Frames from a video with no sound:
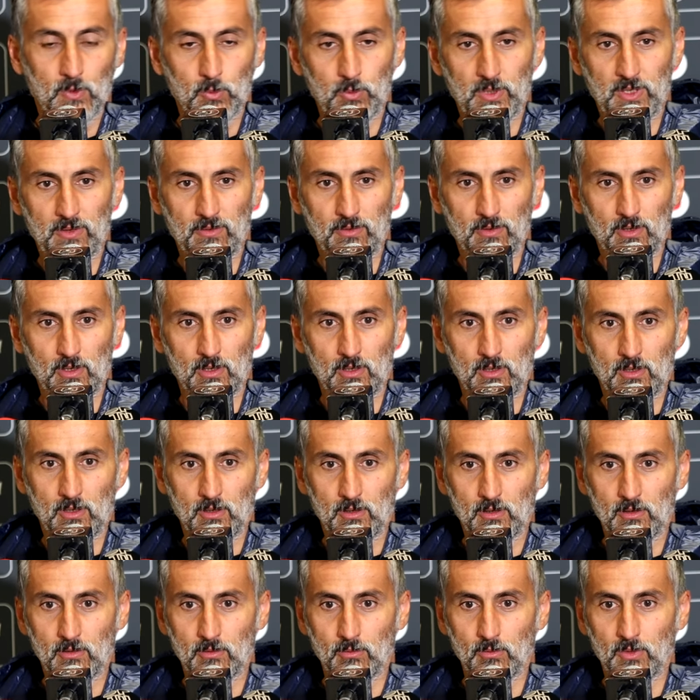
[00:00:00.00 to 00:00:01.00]
with
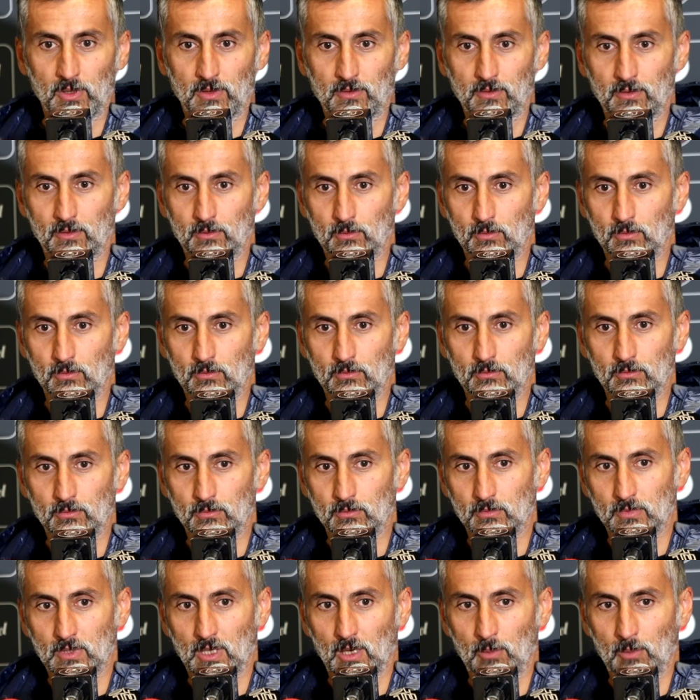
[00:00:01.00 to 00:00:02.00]

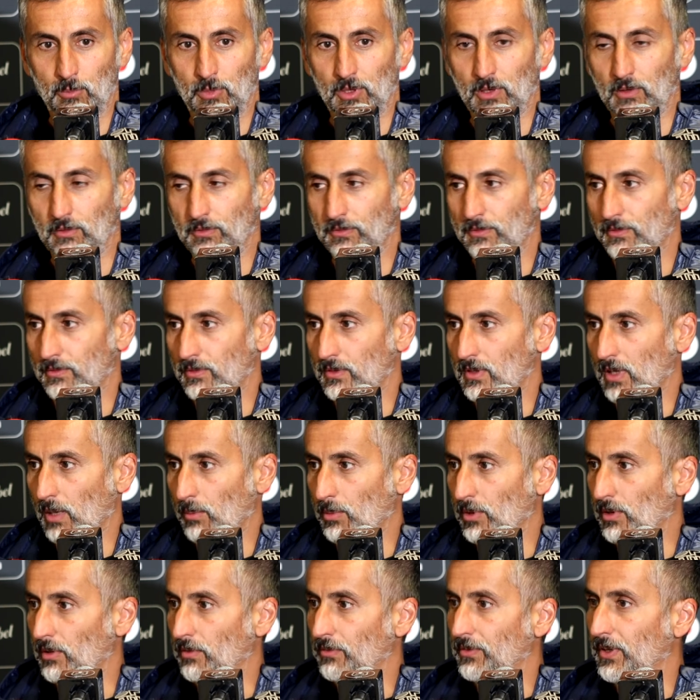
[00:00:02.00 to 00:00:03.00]
couple
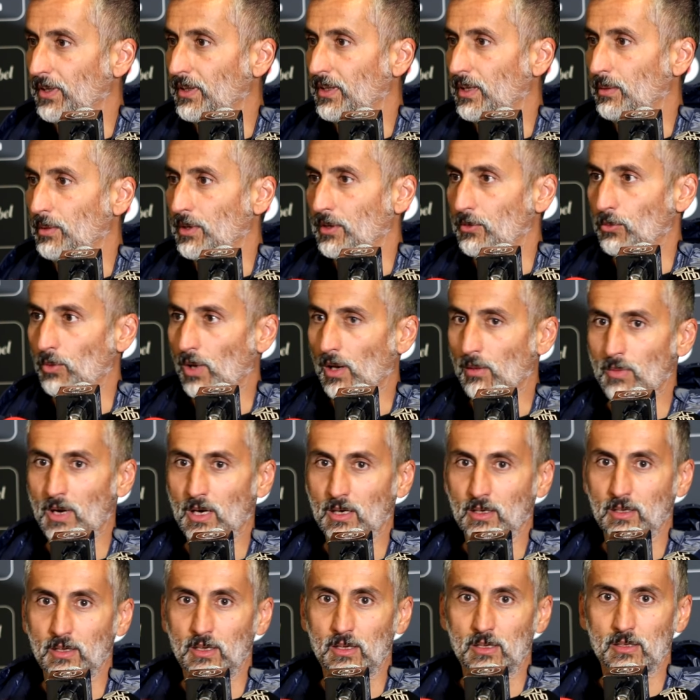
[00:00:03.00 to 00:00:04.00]
of individual
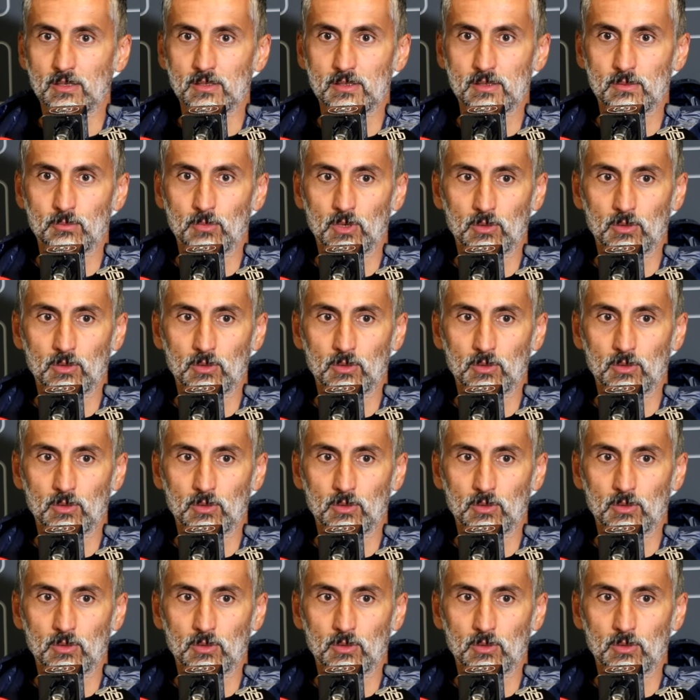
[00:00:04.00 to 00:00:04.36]
markings,